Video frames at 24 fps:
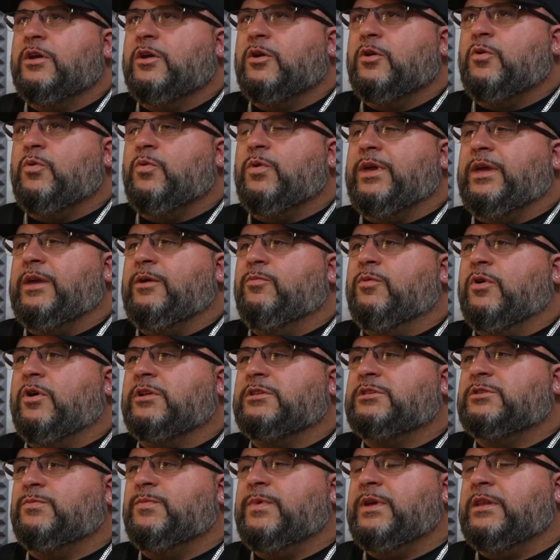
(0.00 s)
who He
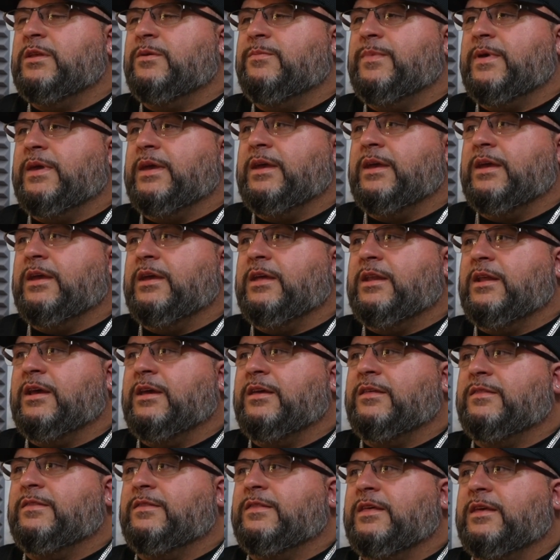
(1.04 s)
wants me to be. And
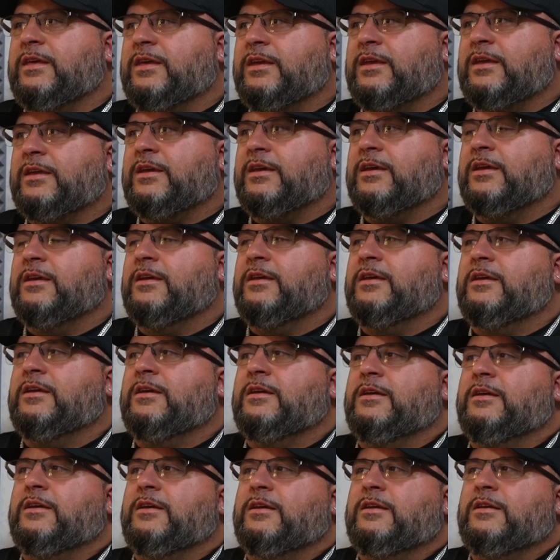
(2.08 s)
I think
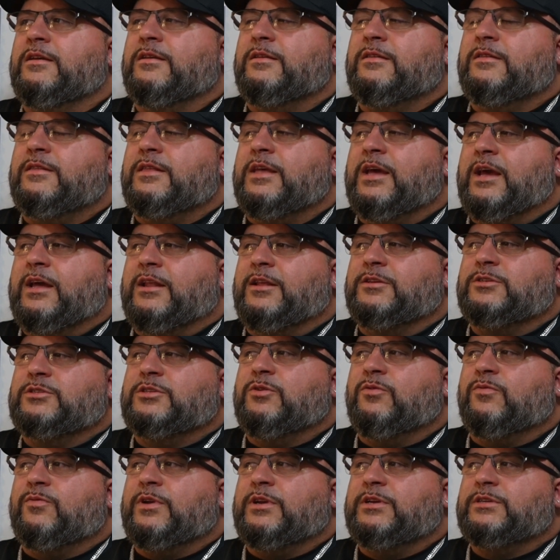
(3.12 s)
that is
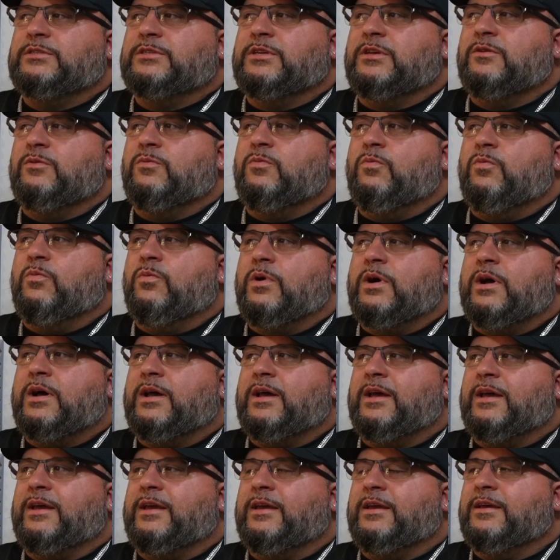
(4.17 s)
the reason
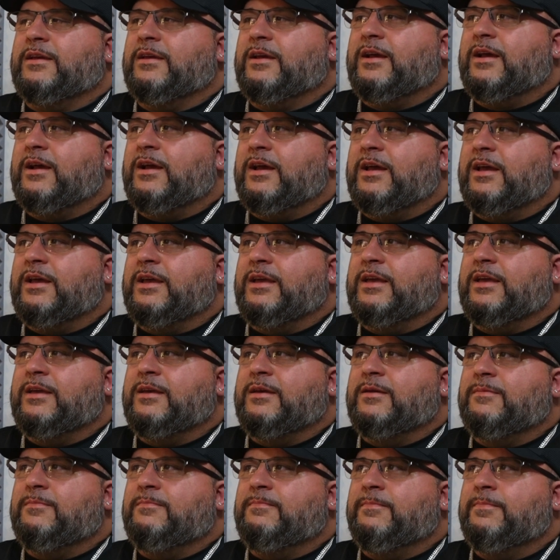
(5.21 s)
why I
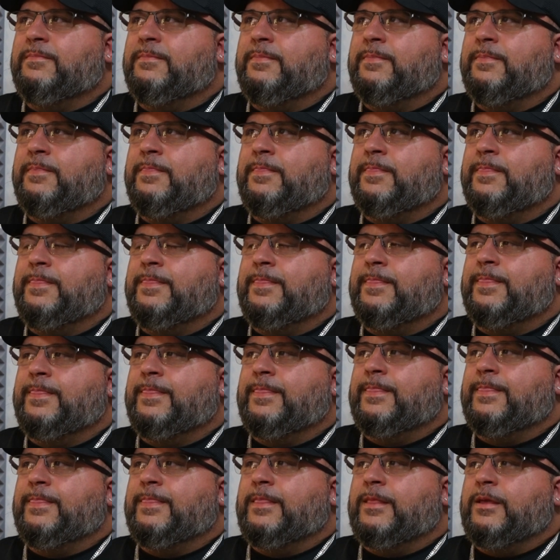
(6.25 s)
am
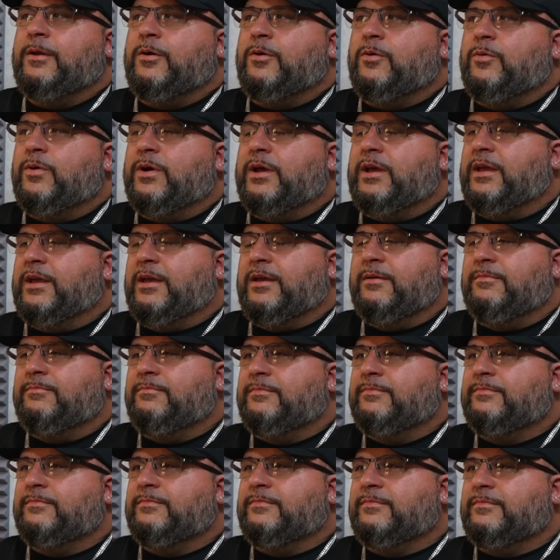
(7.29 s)
who I
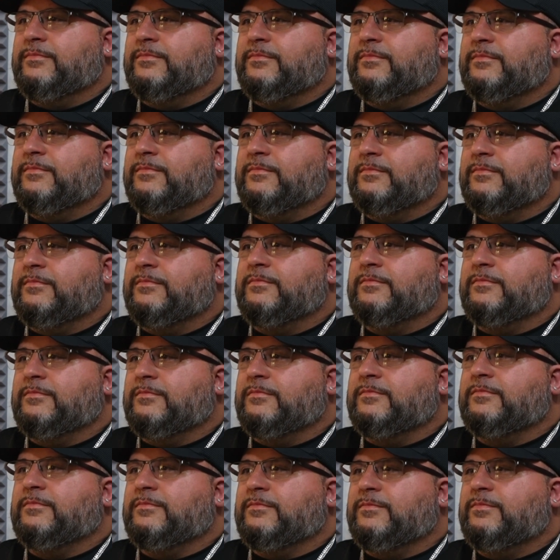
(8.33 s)
am,
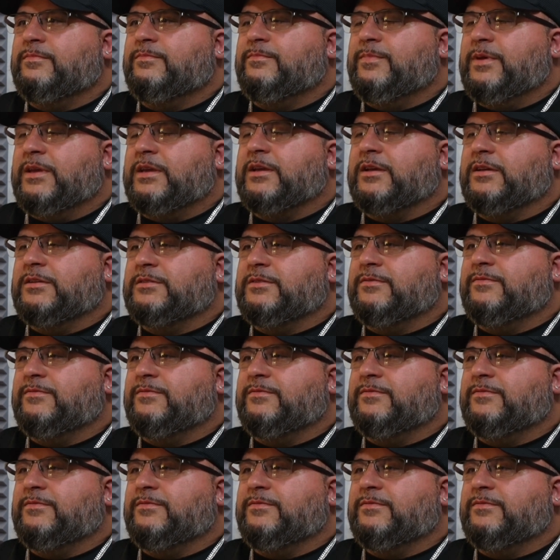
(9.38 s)
because of